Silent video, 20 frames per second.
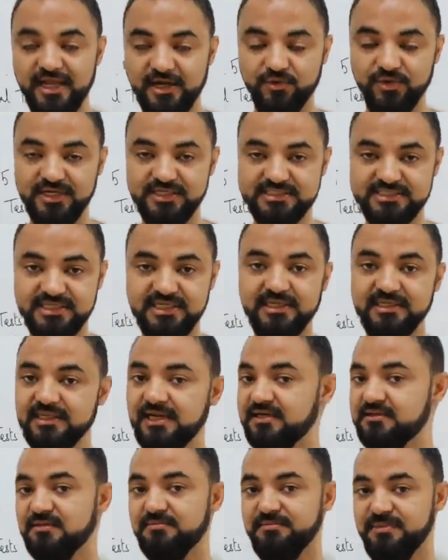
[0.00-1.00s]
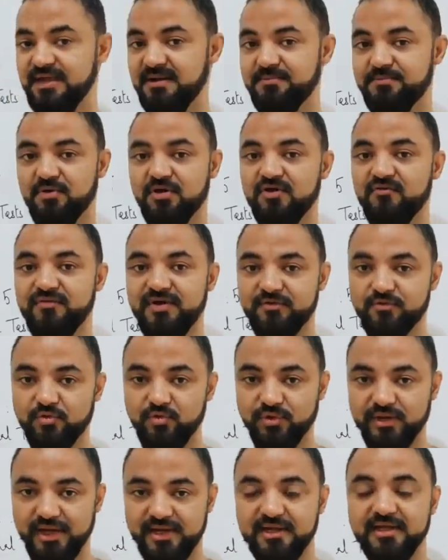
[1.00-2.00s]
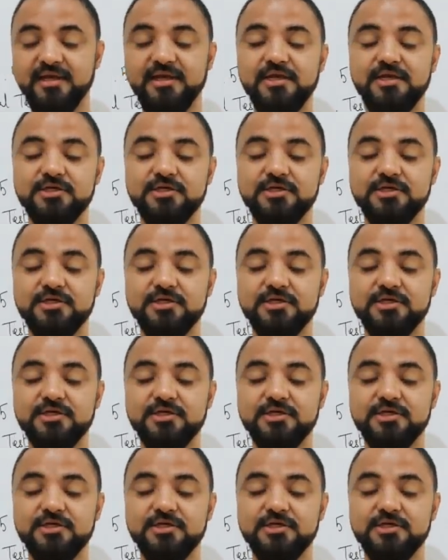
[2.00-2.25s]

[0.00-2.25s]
accuracy. That's the main problem we have to look at.